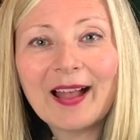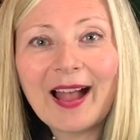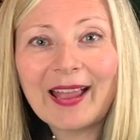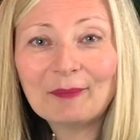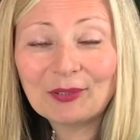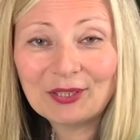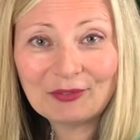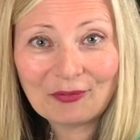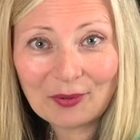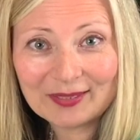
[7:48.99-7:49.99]
I am looking
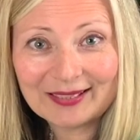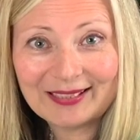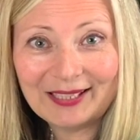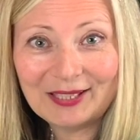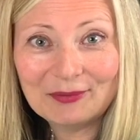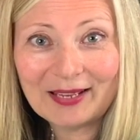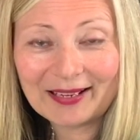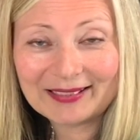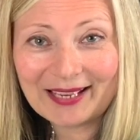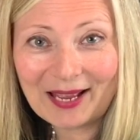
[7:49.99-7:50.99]
forward to seeing you
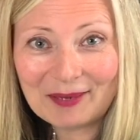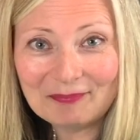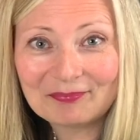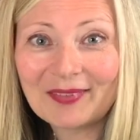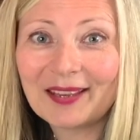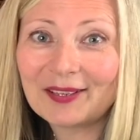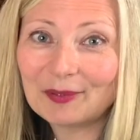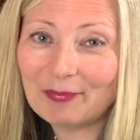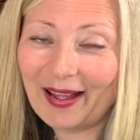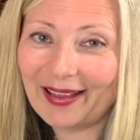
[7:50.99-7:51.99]
next time.
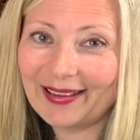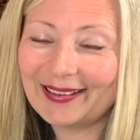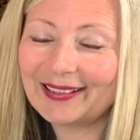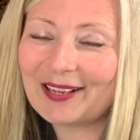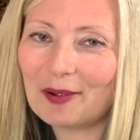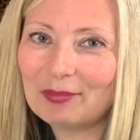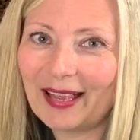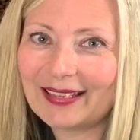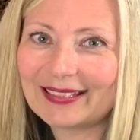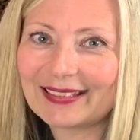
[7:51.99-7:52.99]
Goodbye and God
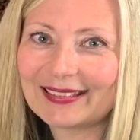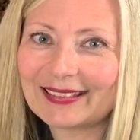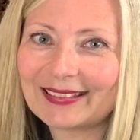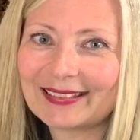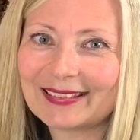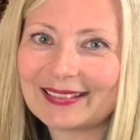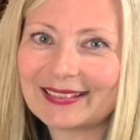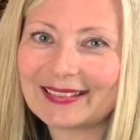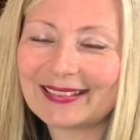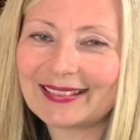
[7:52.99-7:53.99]

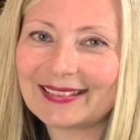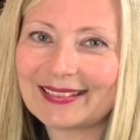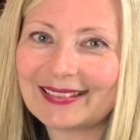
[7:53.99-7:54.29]
bless.